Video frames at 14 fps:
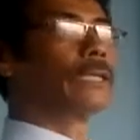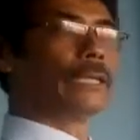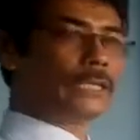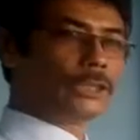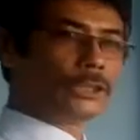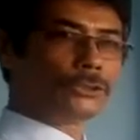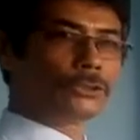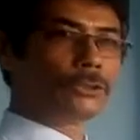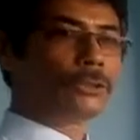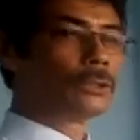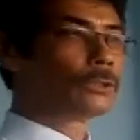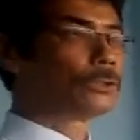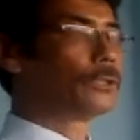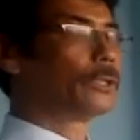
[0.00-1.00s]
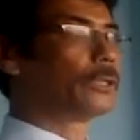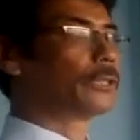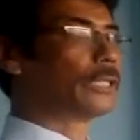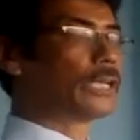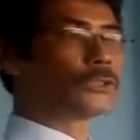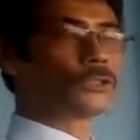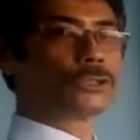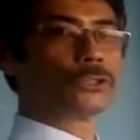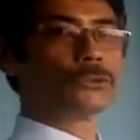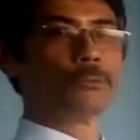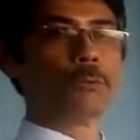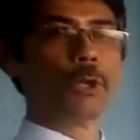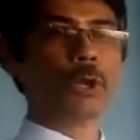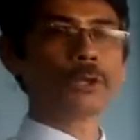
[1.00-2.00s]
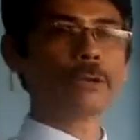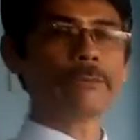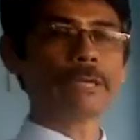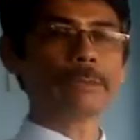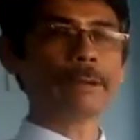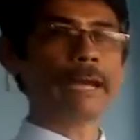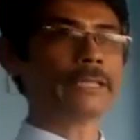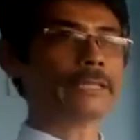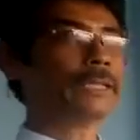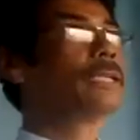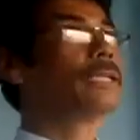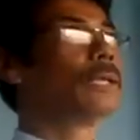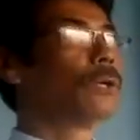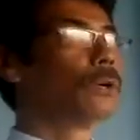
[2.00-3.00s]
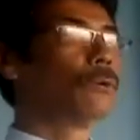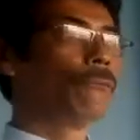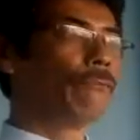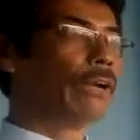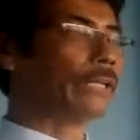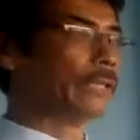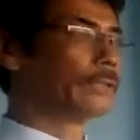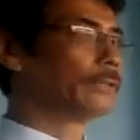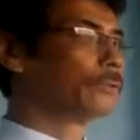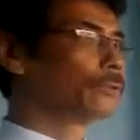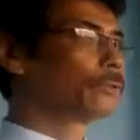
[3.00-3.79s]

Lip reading: the dust is blown away by the wind.